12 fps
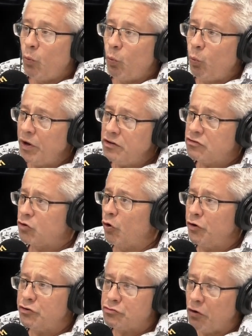When you
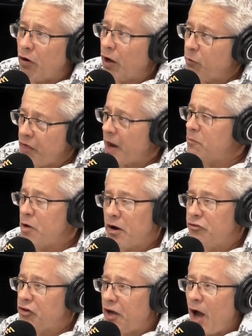score a try with Adam
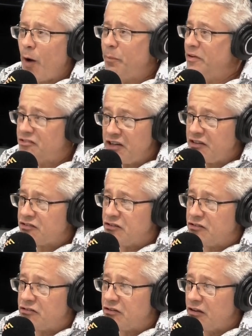Reynolds, you go up in
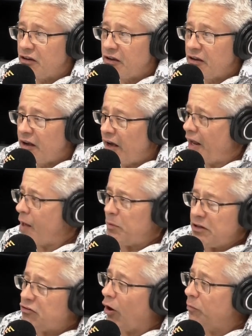sixes. And how
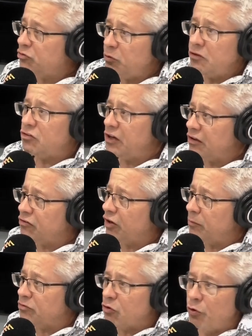many times do we see a
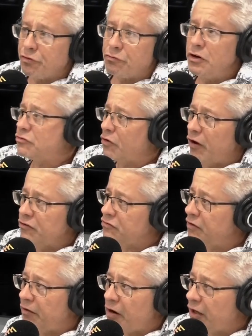team score 3 tries
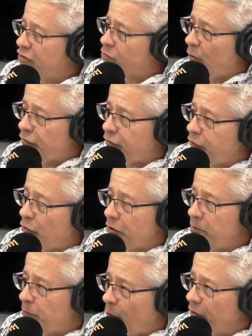and they're only 12 or
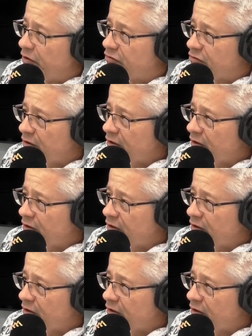14 points?